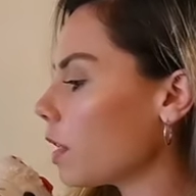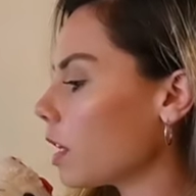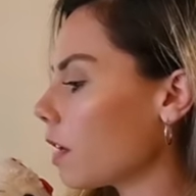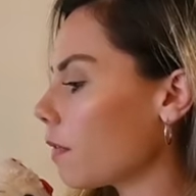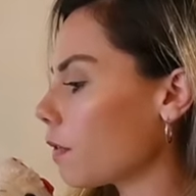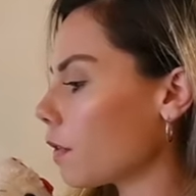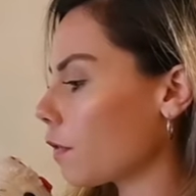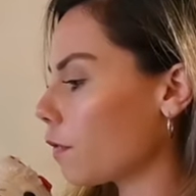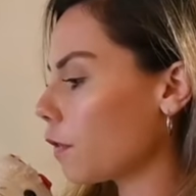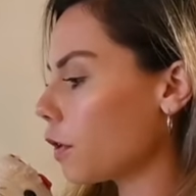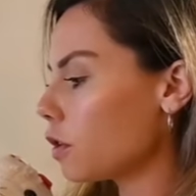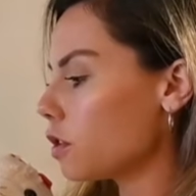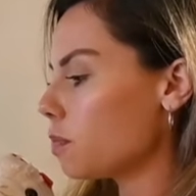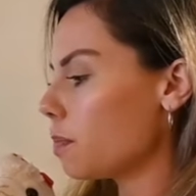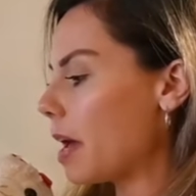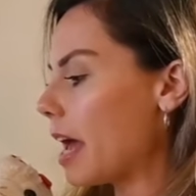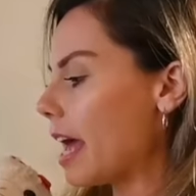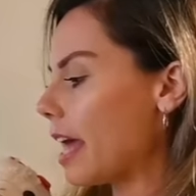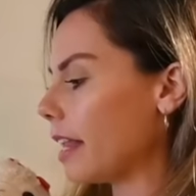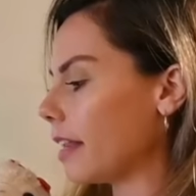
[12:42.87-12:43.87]
think of your first
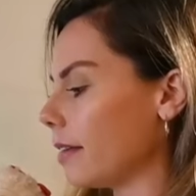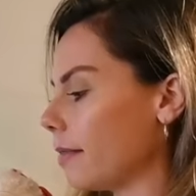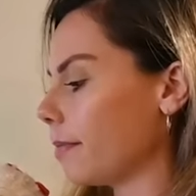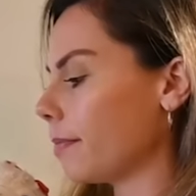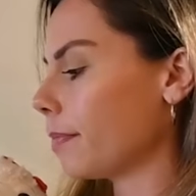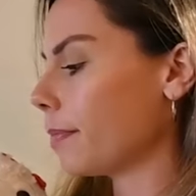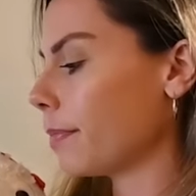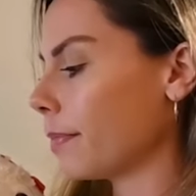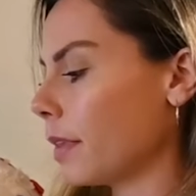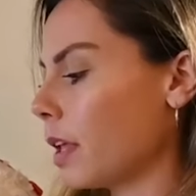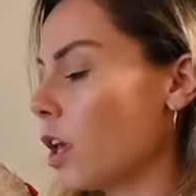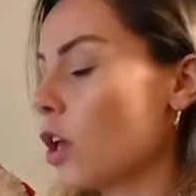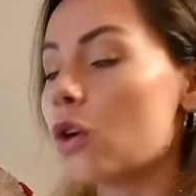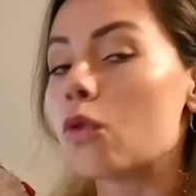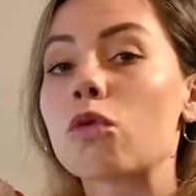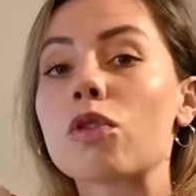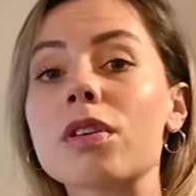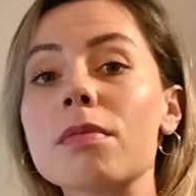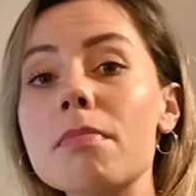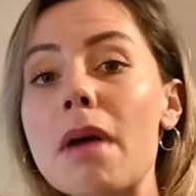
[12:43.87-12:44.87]
pet?
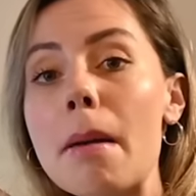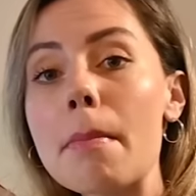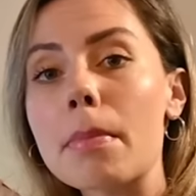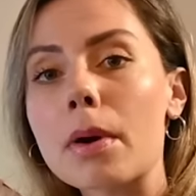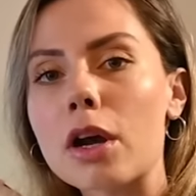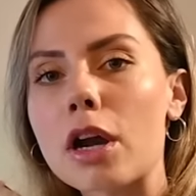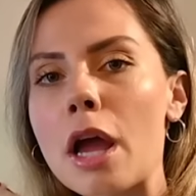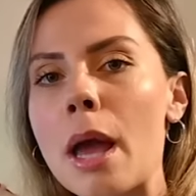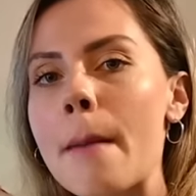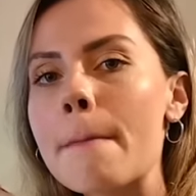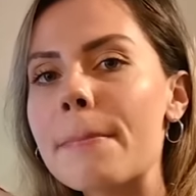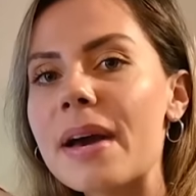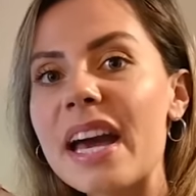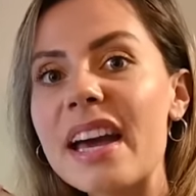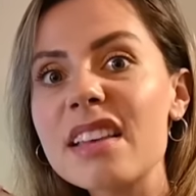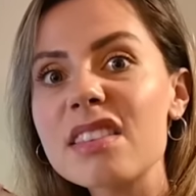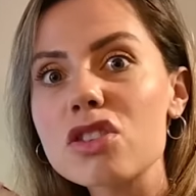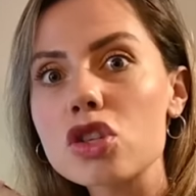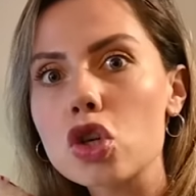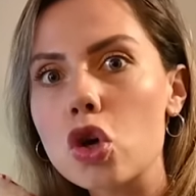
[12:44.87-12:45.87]
Remember,
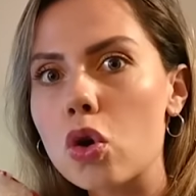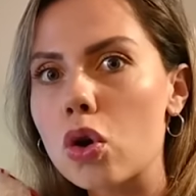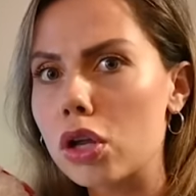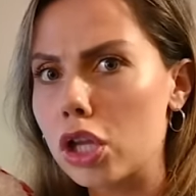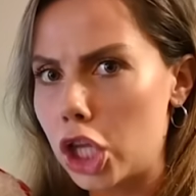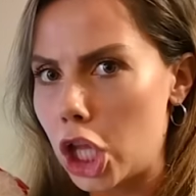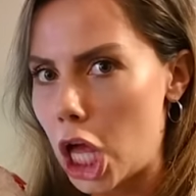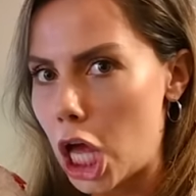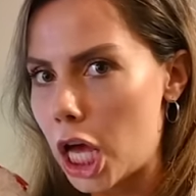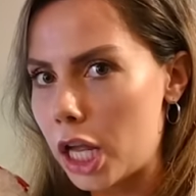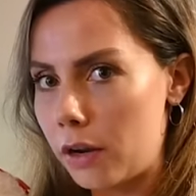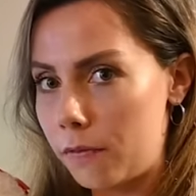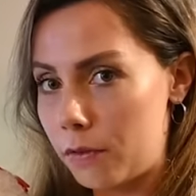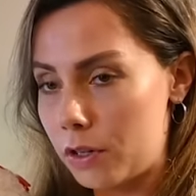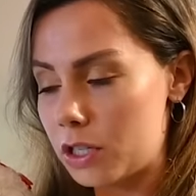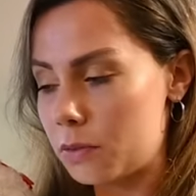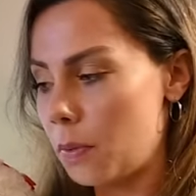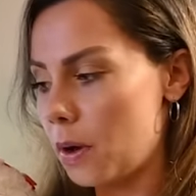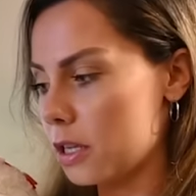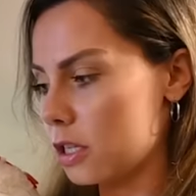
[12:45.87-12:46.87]
pets are a lot of
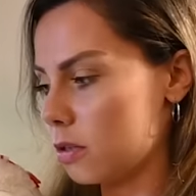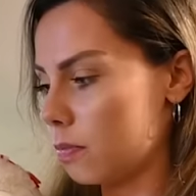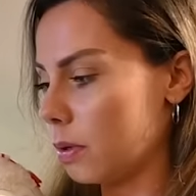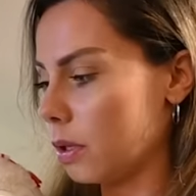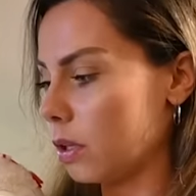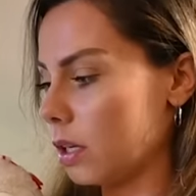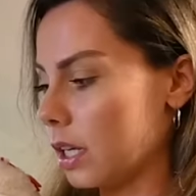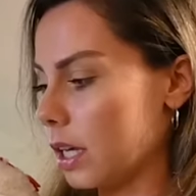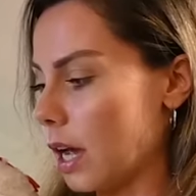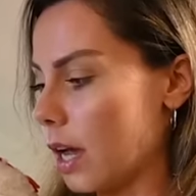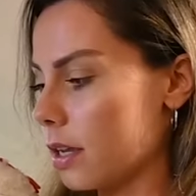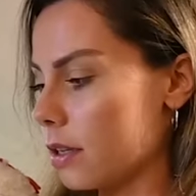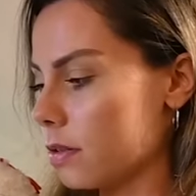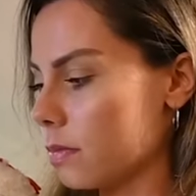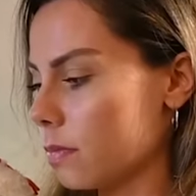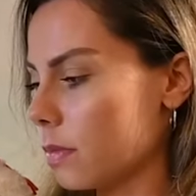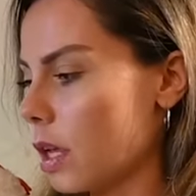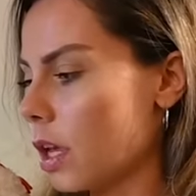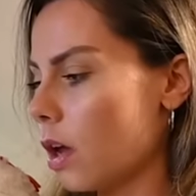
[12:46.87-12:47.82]
responsibility, guys.